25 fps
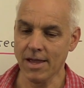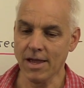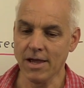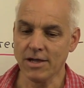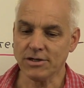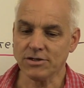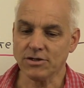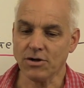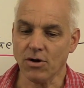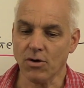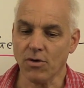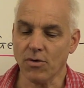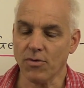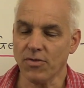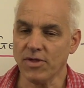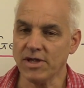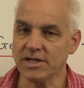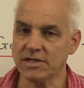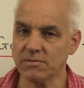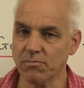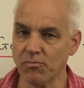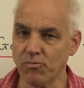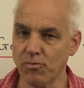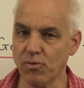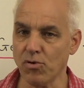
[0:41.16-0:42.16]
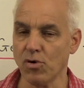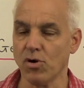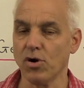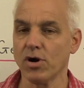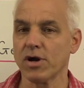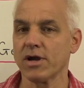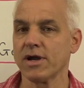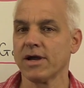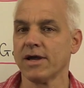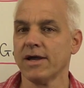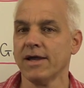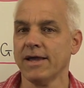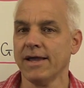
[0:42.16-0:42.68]
So this
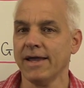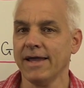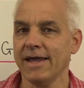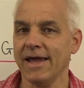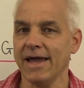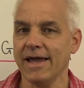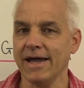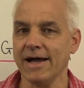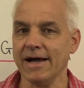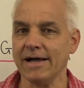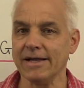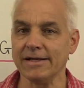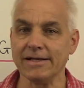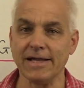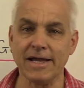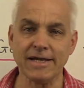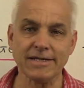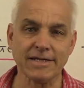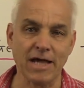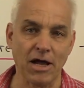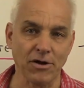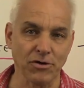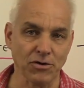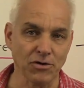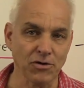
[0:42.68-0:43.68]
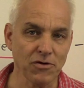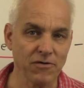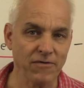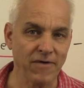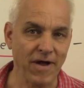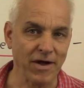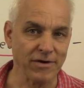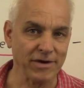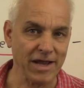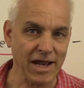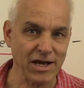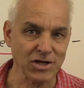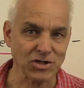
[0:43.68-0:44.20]
book lays out a new
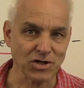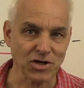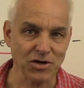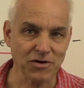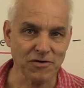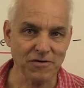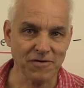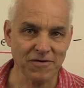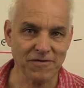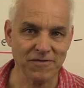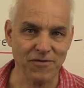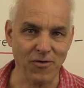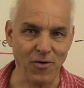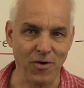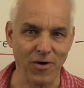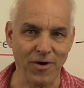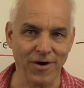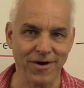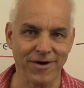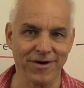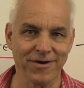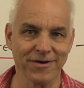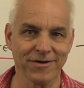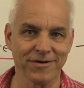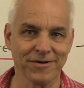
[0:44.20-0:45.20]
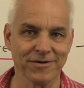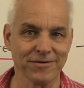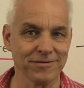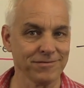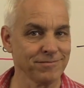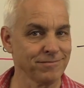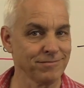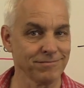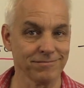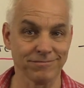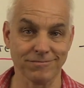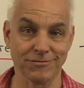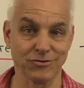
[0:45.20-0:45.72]
foundation for
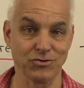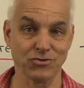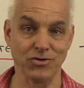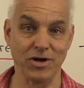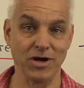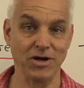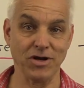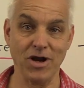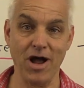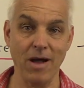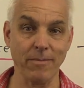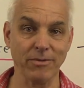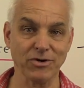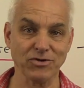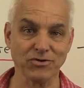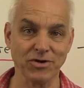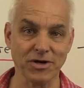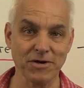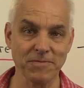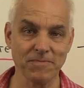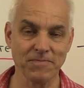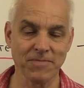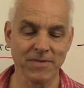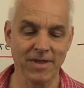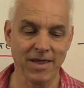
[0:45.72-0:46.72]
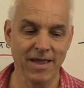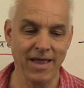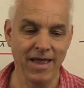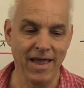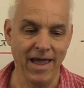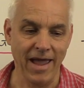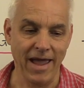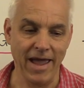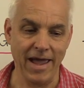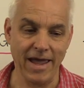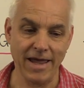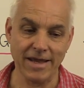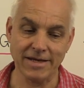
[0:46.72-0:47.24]
trigonometry
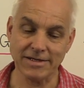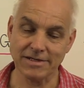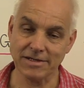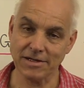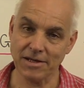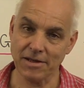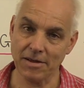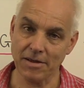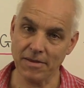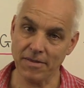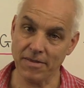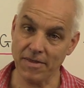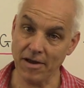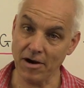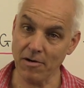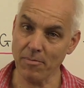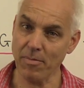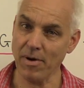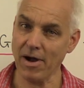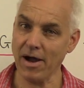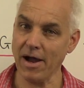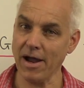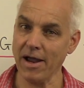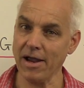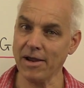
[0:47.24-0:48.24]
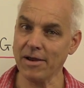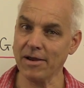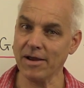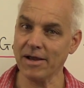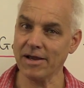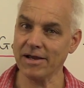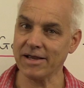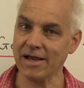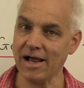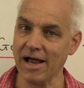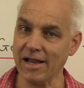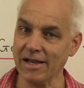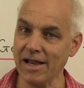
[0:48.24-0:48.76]
and thereby
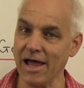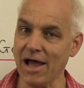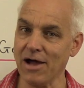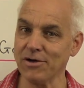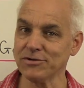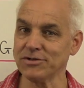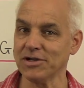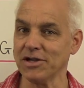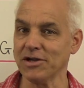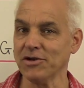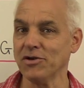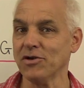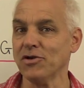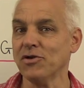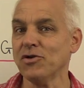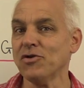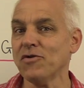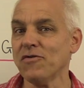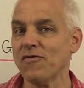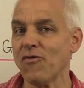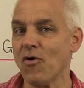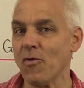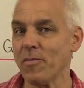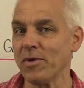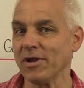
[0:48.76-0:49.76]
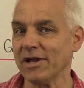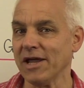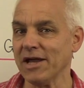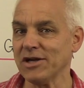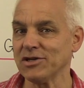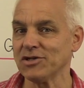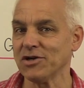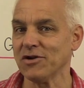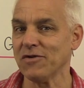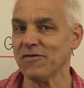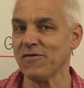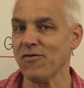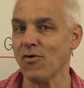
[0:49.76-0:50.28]
allows a new
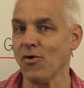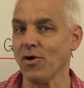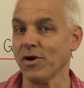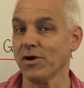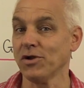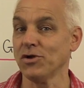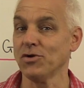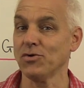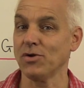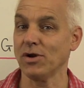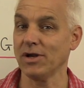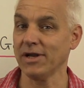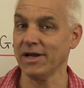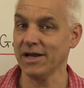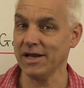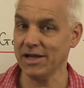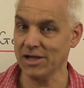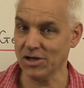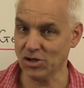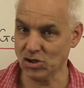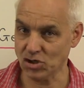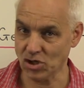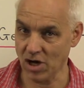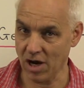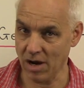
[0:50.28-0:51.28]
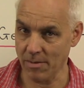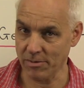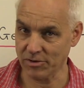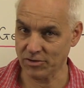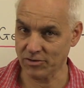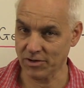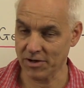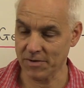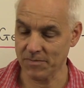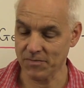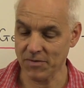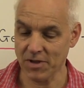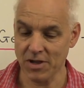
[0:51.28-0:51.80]
formulation for Euclidean
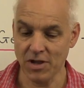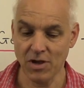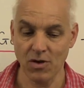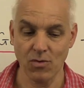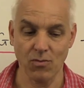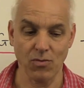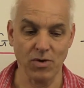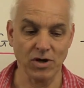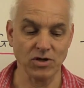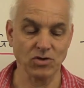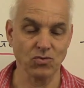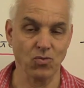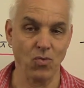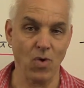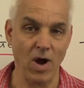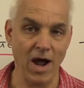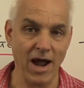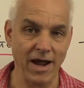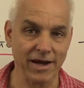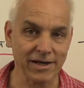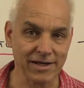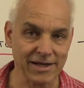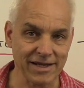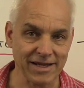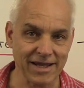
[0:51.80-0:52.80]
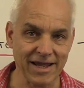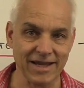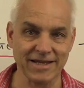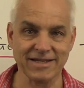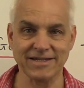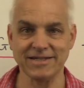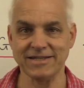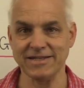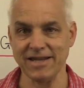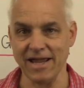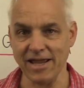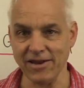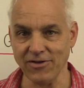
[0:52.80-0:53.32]
geometry, which widely
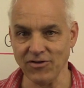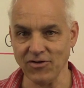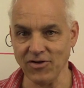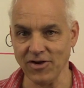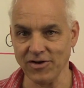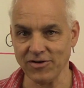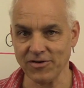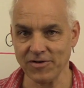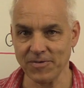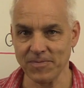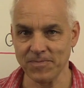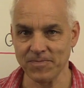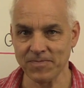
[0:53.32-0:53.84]
extends it.